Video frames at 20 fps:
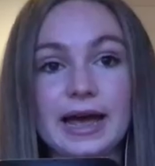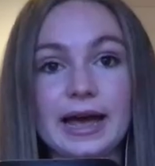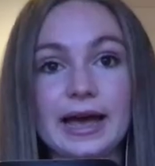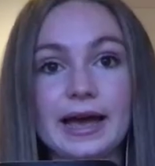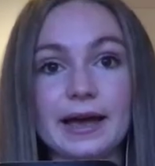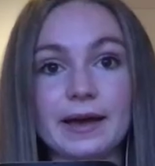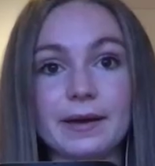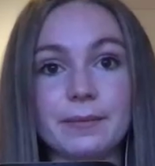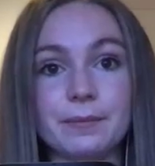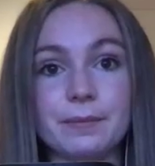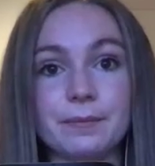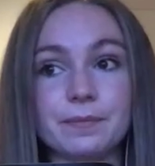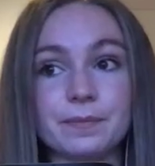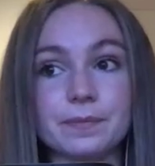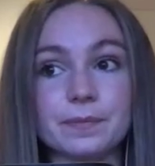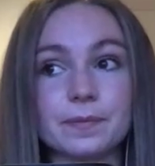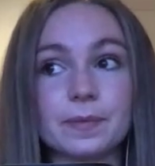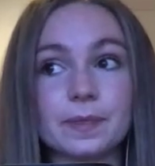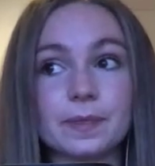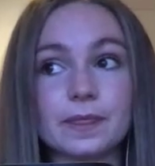
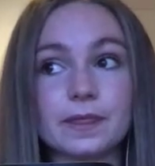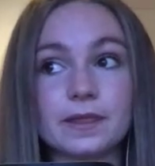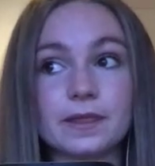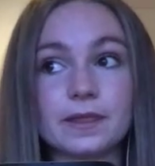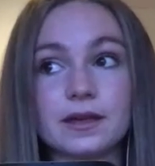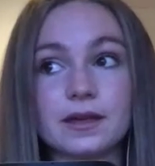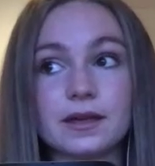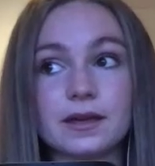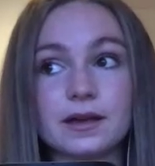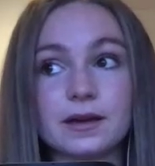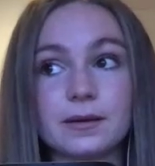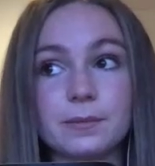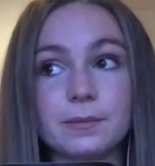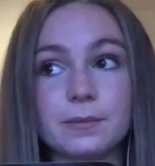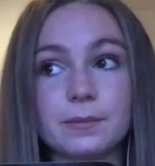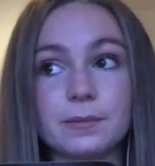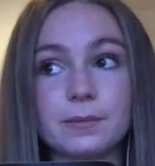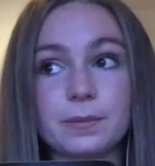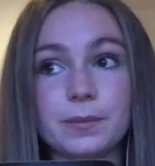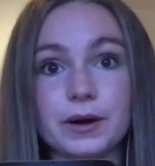Um,
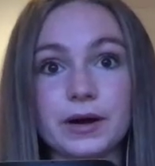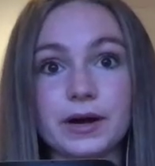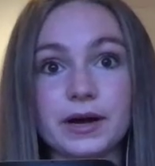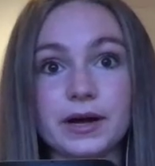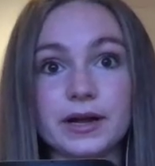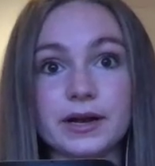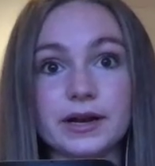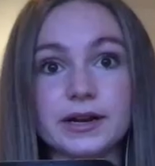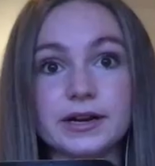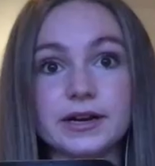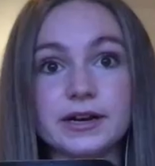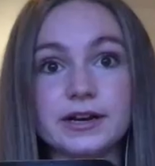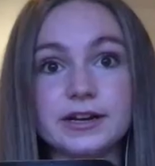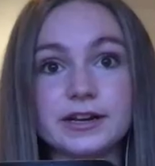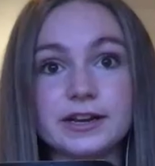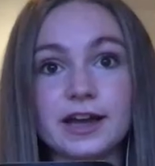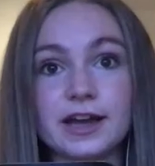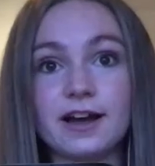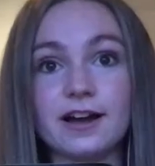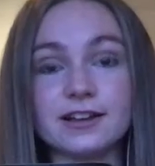but
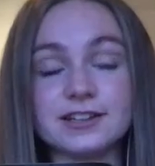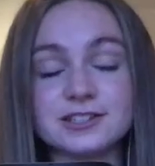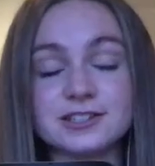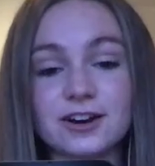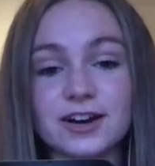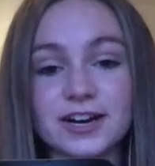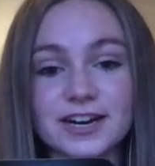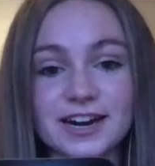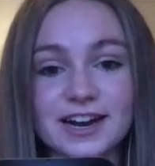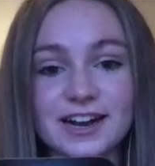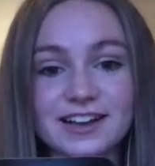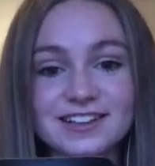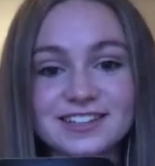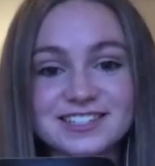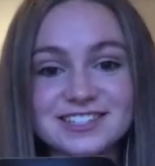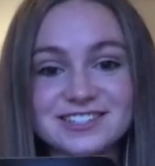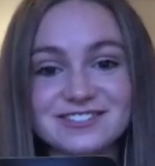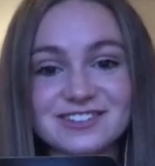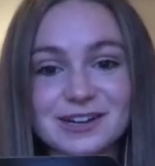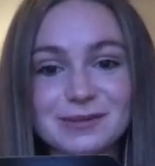yeah, sorry,
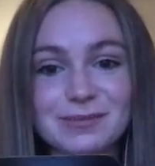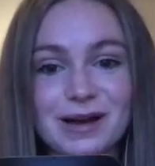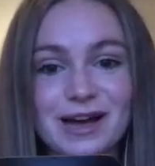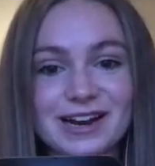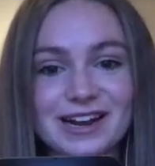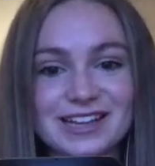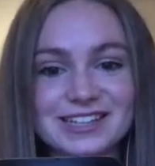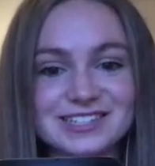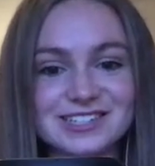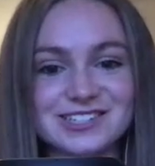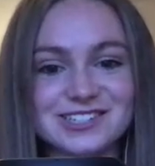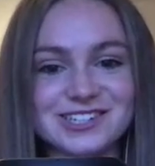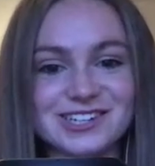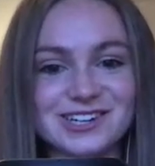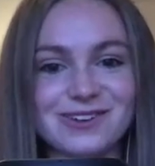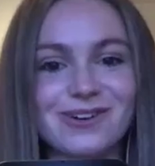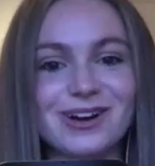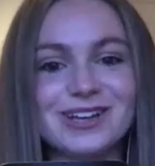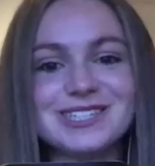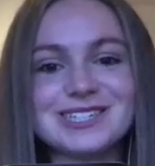it's a really bad answer to your
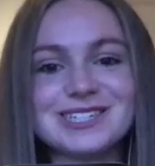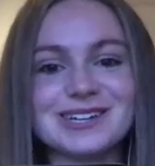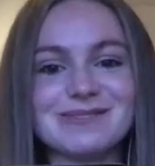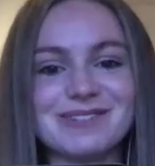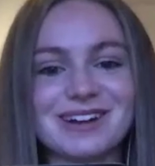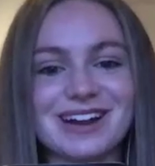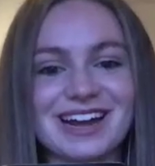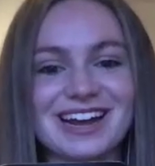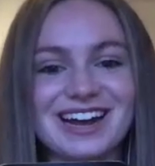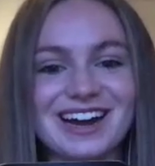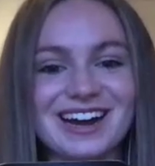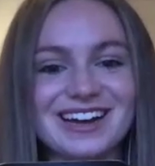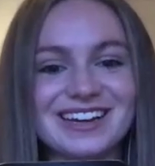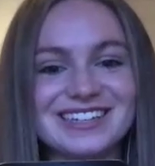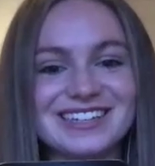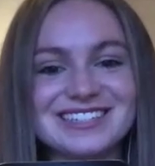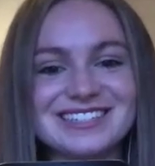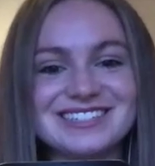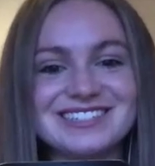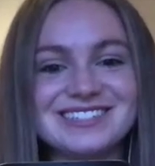question, but
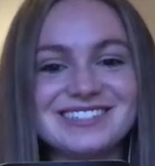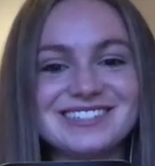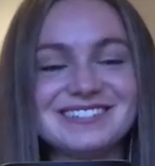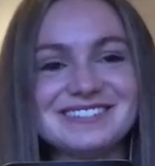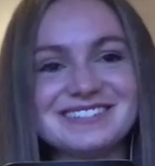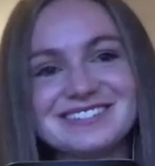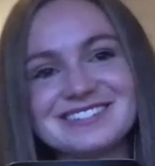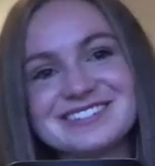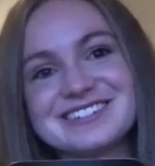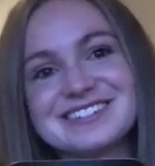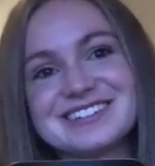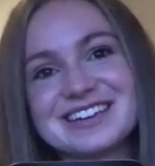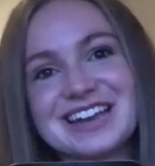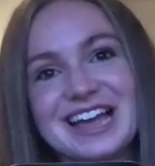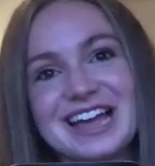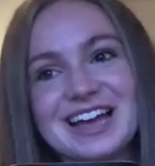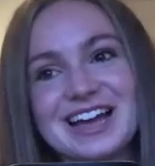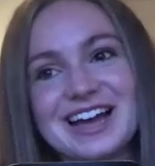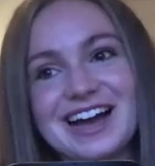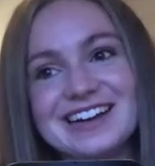I
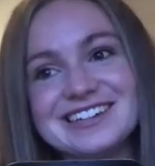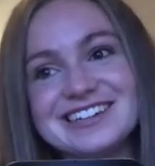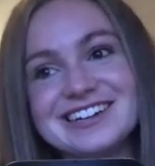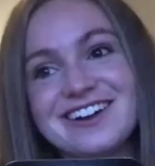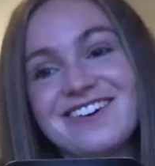don't know,